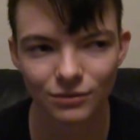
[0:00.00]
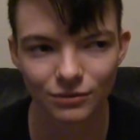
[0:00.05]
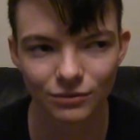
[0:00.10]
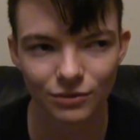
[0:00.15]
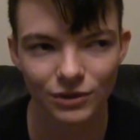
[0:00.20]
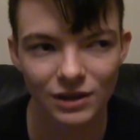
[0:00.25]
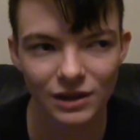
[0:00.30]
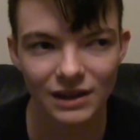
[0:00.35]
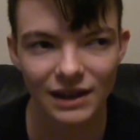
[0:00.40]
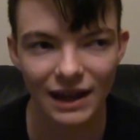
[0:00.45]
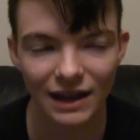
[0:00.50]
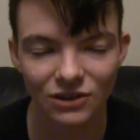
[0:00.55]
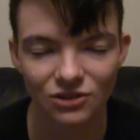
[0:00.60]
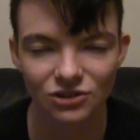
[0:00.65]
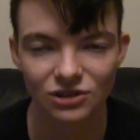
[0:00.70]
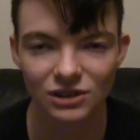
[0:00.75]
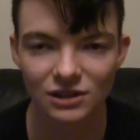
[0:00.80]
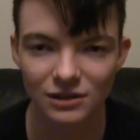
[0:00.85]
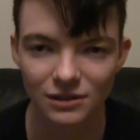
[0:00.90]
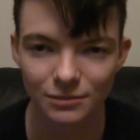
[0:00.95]
really
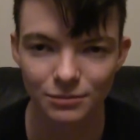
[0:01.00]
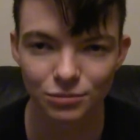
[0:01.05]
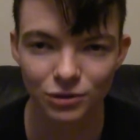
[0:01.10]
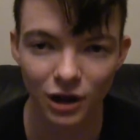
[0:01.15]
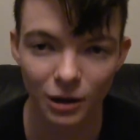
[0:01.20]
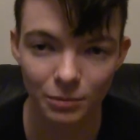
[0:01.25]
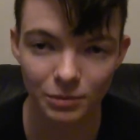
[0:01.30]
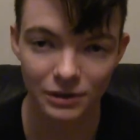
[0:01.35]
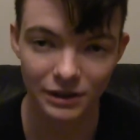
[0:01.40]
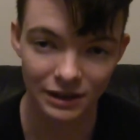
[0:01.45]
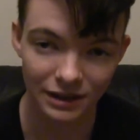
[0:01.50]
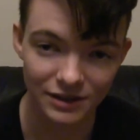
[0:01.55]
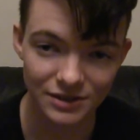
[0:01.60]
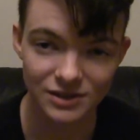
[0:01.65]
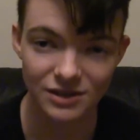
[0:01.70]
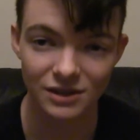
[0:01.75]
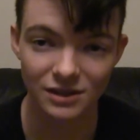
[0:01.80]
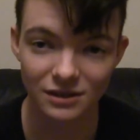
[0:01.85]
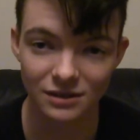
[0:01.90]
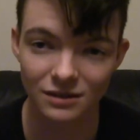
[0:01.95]
actually properly
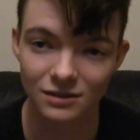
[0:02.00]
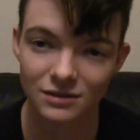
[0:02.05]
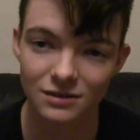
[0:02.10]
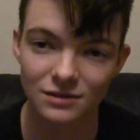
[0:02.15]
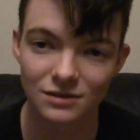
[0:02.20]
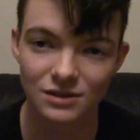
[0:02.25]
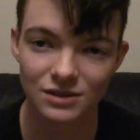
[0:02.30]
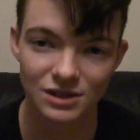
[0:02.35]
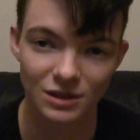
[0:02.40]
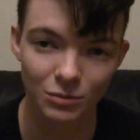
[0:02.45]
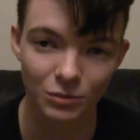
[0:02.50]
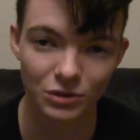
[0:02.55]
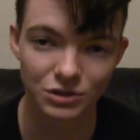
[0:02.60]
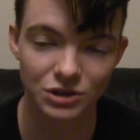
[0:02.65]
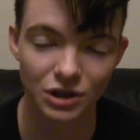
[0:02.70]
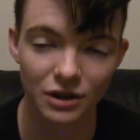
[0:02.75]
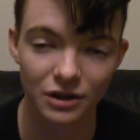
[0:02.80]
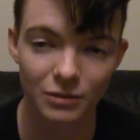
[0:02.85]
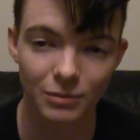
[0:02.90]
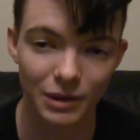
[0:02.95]
listening to someone
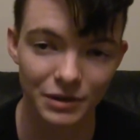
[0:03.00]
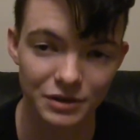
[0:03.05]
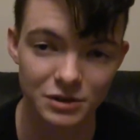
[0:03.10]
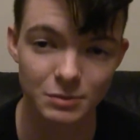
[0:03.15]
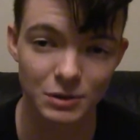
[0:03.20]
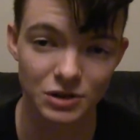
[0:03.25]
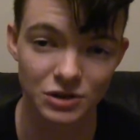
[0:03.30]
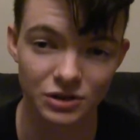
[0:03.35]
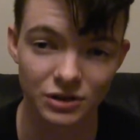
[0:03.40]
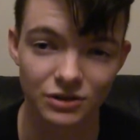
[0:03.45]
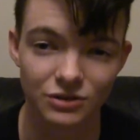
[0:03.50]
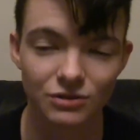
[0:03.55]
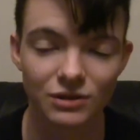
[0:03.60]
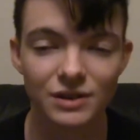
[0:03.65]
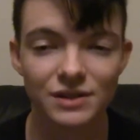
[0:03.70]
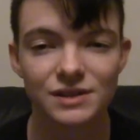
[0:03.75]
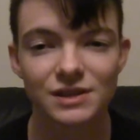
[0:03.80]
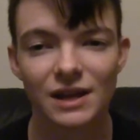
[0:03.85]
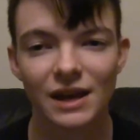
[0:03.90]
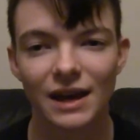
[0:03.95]
talk about their special
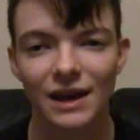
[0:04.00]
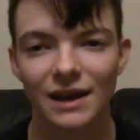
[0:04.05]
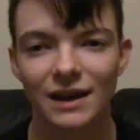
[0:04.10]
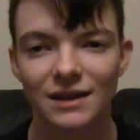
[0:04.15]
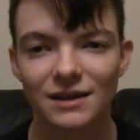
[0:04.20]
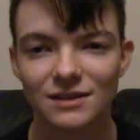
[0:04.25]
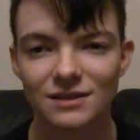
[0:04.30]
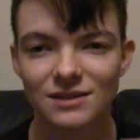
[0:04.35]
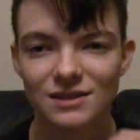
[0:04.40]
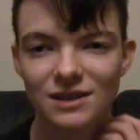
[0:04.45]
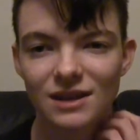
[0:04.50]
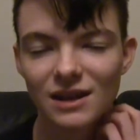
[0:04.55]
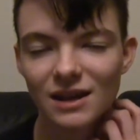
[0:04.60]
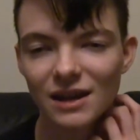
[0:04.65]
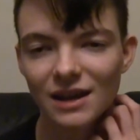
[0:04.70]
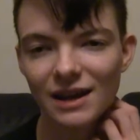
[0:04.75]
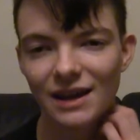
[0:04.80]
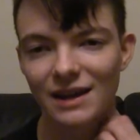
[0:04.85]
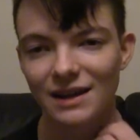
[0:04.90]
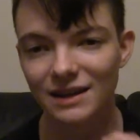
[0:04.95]
interest and
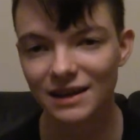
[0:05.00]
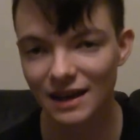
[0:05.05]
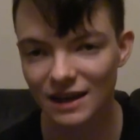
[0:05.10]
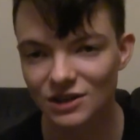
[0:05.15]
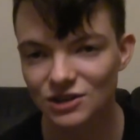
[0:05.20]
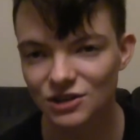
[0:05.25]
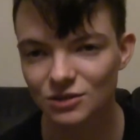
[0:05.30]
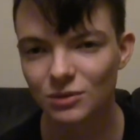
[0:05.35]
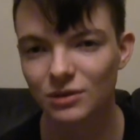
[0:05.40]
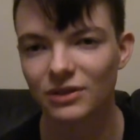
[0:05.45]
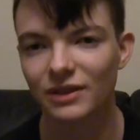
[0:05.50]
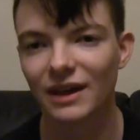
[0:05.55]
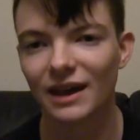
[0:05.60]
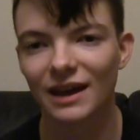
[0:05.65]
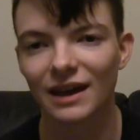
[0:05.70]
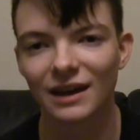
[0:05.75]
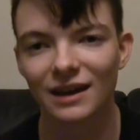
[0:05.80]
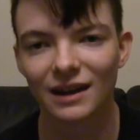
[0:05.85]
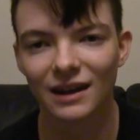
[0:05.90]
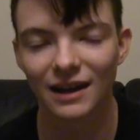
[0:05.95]
engaging with
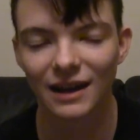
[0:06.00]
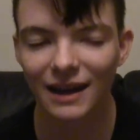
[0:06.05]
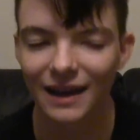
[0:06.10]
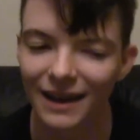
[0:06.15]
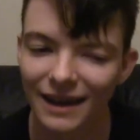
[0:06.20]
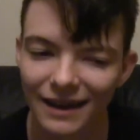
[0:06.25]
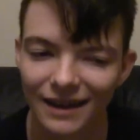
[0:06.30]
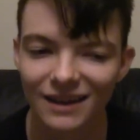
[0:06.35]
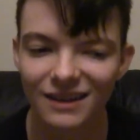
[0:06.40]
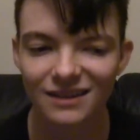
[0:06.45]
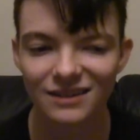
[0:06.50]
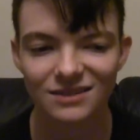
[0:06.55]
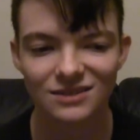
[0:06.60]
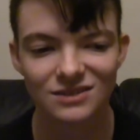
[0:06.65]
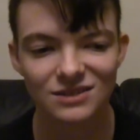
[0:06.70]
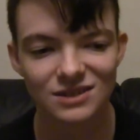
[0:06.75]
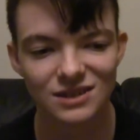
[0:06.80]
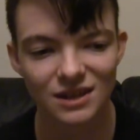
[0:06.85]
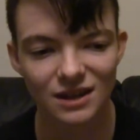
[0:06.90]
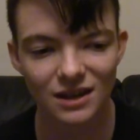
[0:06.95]
that,
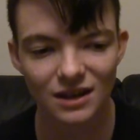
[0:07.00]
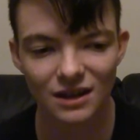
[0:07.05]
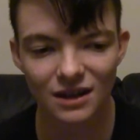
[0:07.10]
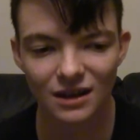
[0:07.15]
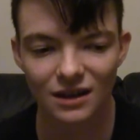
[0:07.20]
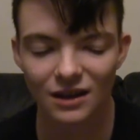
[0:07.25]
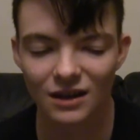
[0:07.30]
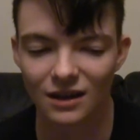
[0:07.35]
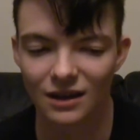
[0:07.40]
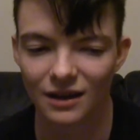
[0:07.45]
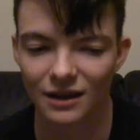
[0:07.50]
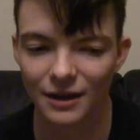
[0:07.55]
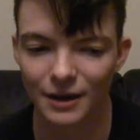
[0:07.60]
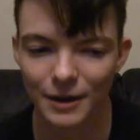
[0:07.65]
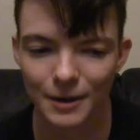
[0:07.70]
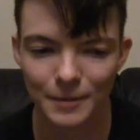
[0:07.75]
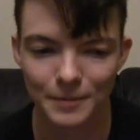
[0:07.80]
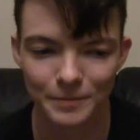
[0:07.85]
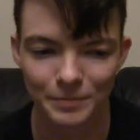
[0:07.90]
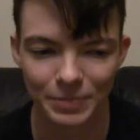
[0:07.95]
and
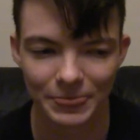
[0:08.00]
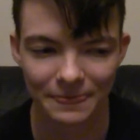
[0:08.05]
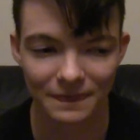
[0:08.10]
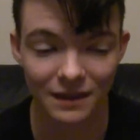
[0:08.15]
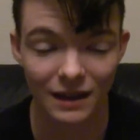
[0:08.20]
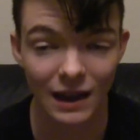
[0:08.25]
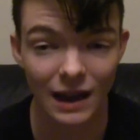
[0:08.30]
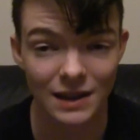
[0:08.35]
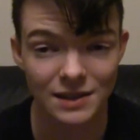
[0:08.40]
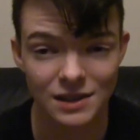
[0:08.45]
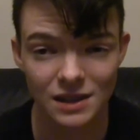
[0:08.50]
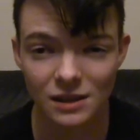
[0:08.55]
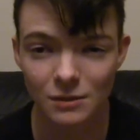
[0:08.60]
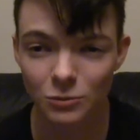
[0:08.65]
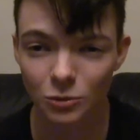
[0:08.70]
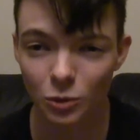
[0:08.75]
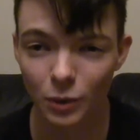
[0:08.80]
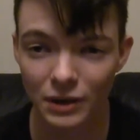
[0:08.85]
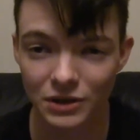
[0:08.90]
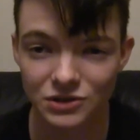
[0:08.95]
asking
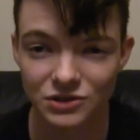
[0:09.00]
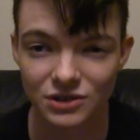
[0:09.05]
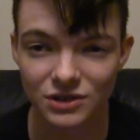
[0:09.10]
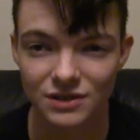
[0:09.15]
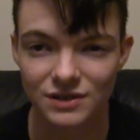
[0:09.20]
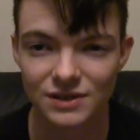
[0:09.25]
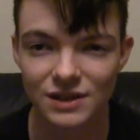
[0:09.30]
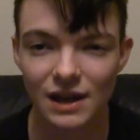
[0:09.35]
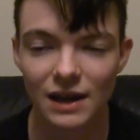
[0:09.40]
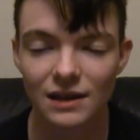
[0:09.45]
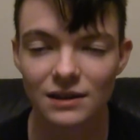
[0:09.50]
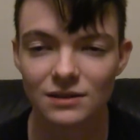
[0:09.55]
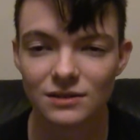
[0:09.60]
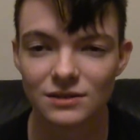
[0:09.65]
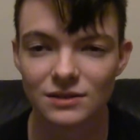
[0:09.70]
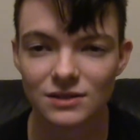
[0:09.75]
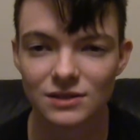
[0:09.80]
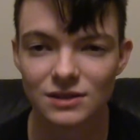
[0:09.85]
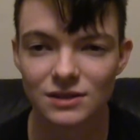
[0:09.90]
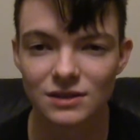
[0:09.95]
them questions,
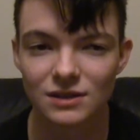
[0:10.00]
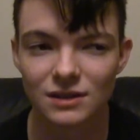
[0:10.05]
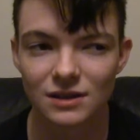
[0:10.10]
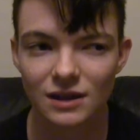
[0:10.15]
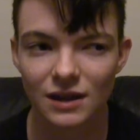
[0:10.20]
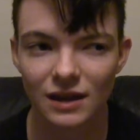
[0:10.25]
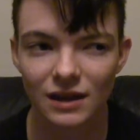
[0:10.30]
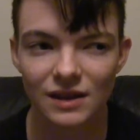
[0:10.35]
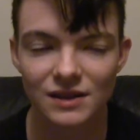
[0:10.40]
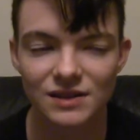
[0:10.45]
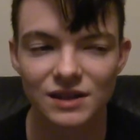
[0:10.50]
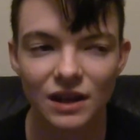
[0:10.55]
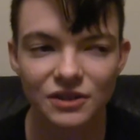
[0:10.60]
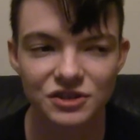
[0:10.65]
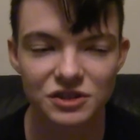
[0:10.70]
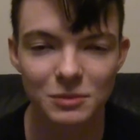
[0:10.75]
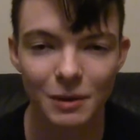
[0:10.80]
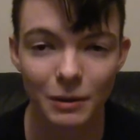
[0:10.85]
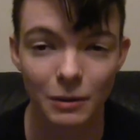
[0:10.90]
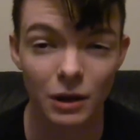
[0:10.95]
and it's not
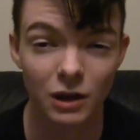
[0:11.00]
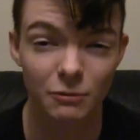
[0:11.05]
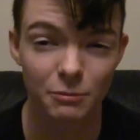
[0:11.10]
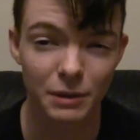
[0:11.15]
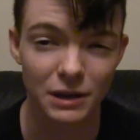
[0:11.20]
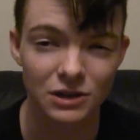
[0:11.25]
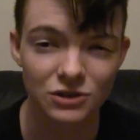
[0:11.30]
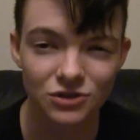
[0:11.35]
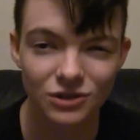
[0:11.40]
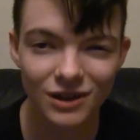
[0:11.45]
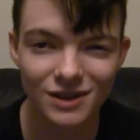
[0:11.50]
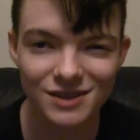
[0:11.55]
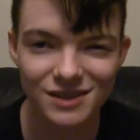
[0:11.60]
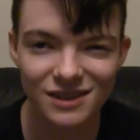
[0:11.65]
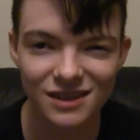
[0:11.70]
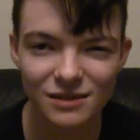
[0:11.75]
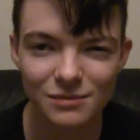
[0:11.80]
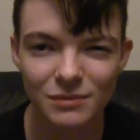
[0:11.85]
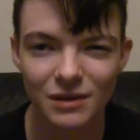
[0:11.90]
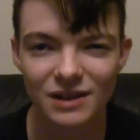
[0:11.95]
just about kind of
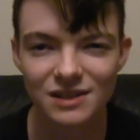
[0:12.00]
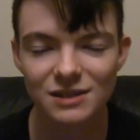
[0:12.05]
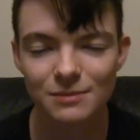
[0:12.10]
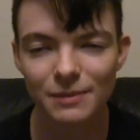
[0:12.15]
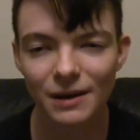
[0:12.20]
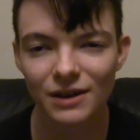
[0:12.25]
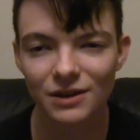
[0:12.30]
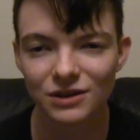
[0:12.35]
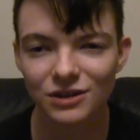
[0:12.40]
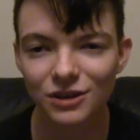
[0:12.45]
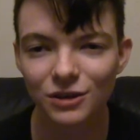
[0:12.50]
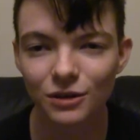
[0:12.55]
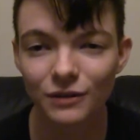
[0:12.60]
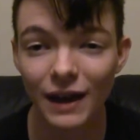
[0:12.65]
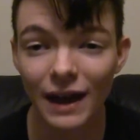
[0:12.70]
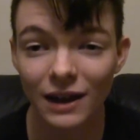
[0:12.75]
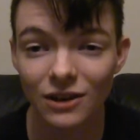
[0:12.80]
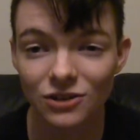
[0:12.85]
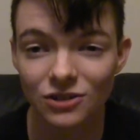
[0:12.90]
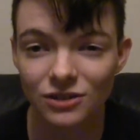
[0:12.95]
patronizing them. It's about, you know,
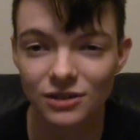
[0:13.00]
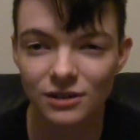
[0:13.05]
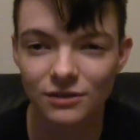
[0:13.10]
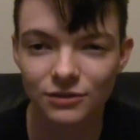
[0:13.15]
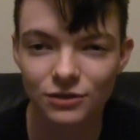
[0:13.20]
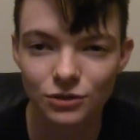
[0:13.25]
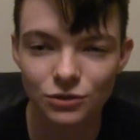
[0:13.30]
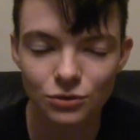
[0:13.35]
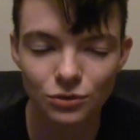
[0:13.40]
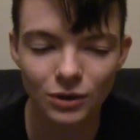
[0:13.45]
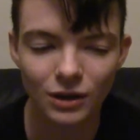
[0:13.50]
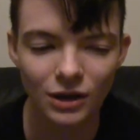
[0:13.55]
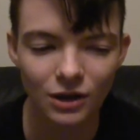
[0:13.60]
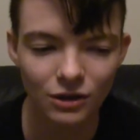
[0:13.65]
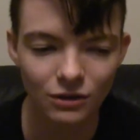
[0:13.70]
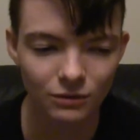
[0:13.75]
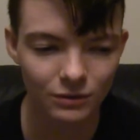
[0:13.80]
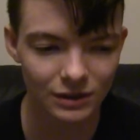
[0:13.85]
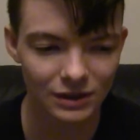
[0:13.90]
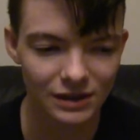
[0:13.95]
actually if you
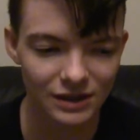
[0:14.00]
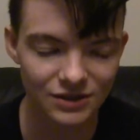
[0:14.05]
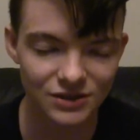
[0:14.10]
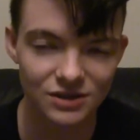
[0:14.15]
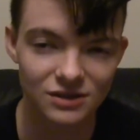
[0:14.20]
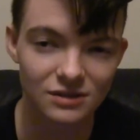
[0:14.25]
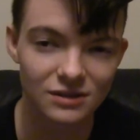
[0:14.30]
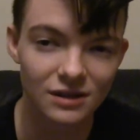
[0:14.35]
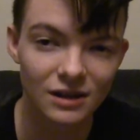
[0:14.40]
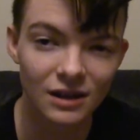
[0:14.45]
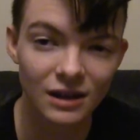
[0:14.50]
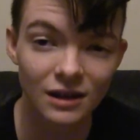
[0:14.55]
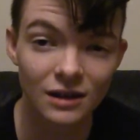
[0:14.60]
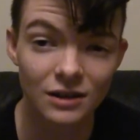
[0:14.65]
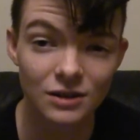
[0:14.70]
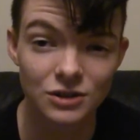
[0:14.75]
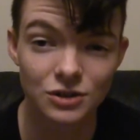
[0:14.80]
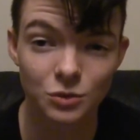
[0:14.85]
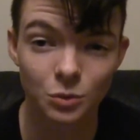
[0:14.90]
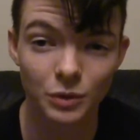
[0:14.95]
really listen
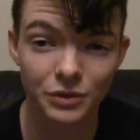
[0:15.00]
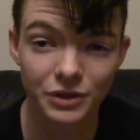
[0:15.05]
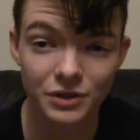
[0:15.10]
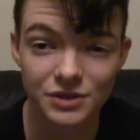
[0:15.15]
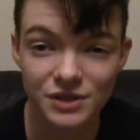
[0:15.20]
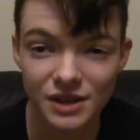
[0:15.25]
to what they're